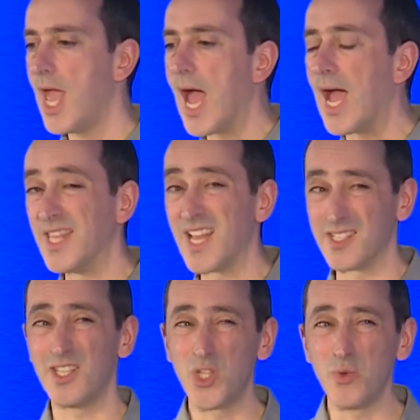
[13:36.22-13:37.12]
And that
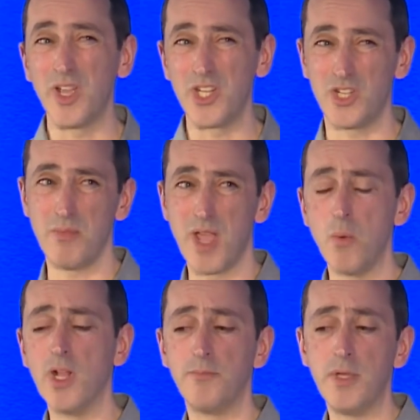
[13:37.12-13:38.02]
situation may
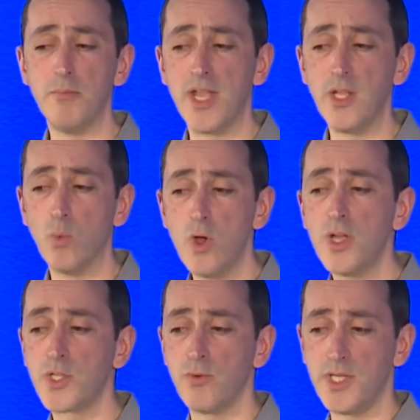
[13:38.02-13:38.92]
well have been made
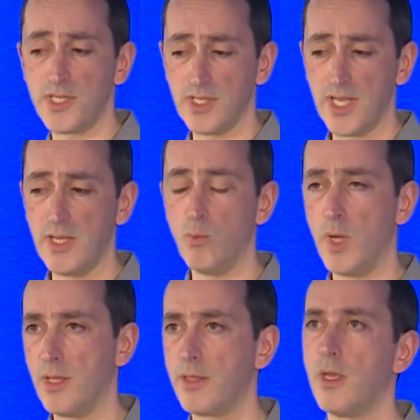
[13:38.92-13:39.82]
worse recently
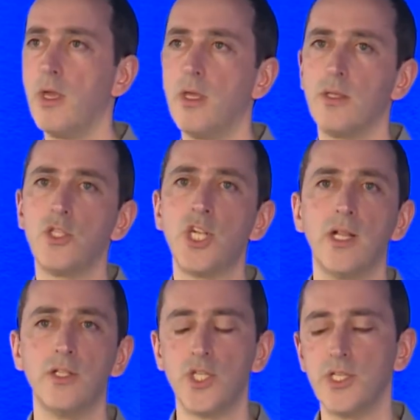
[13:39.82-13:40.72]
with the
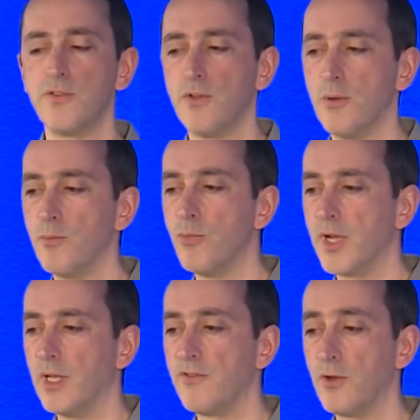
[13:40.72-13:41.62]
challenges for
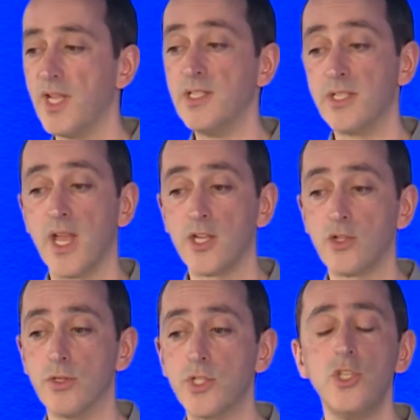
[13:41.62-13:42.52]

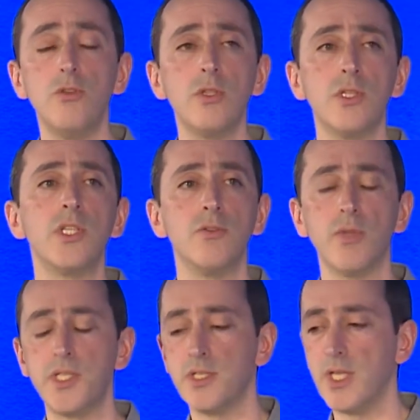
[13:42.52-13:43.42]
international students in
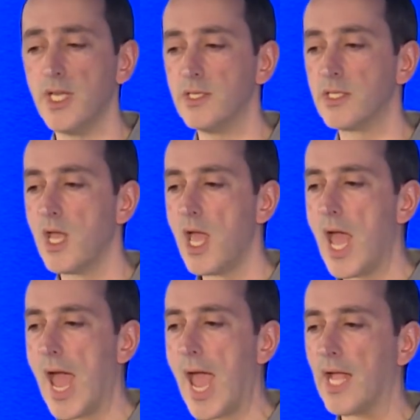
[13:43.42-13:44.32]
recent years
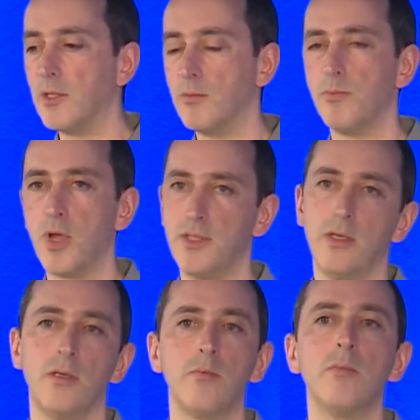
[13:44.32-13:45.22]
and by
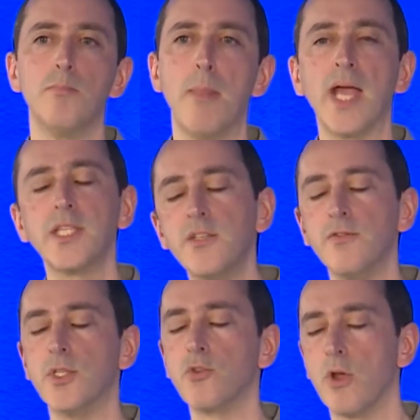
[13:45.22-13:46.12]
the massive
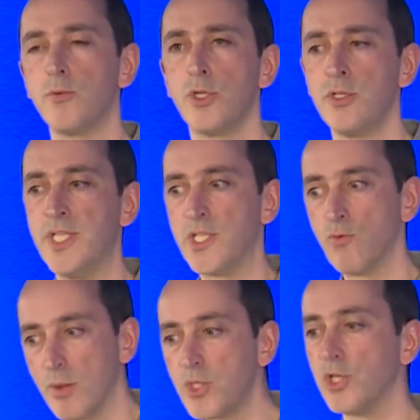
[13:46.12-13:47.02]

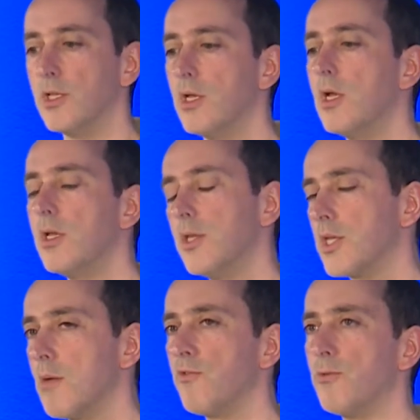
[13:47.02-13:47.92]
disruption that's
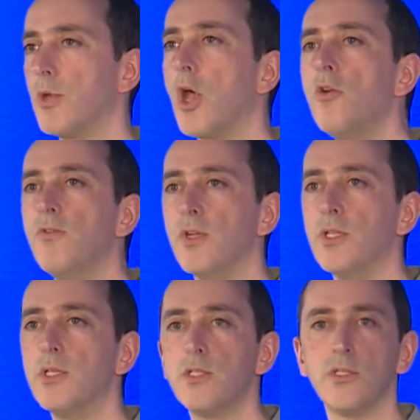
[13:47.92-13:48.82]
come from
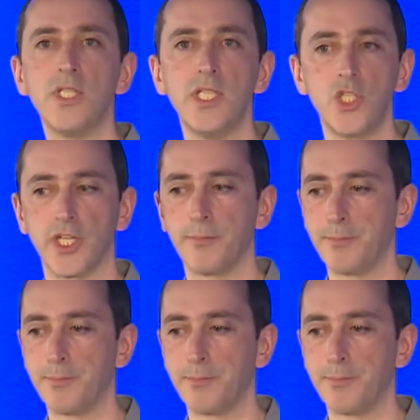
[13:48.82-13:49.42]
COVID to teaching.